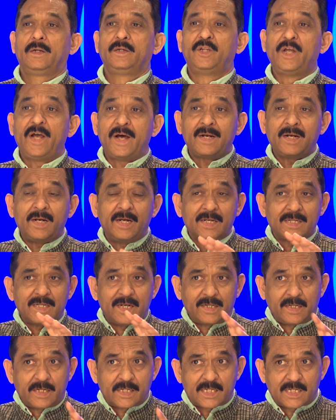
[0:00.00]
There is
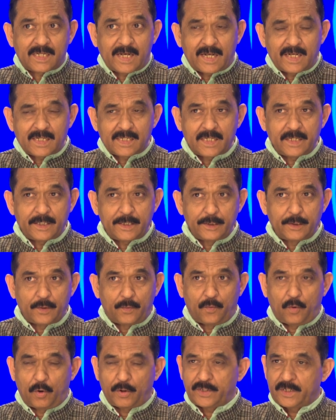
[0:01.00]
a scarcity
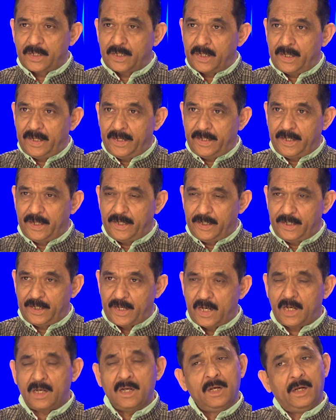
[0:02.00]
of water in
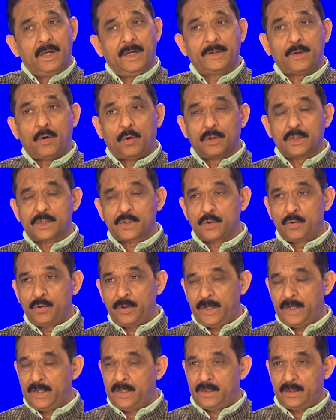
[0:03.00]
India and also
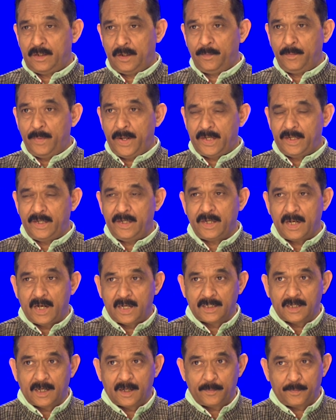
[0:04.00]
in many
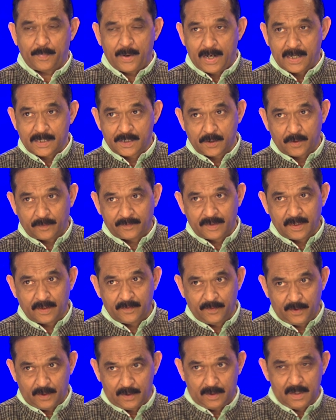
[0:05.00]
other parts of the
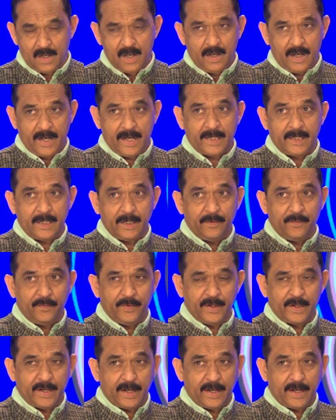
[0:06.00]
world. And if we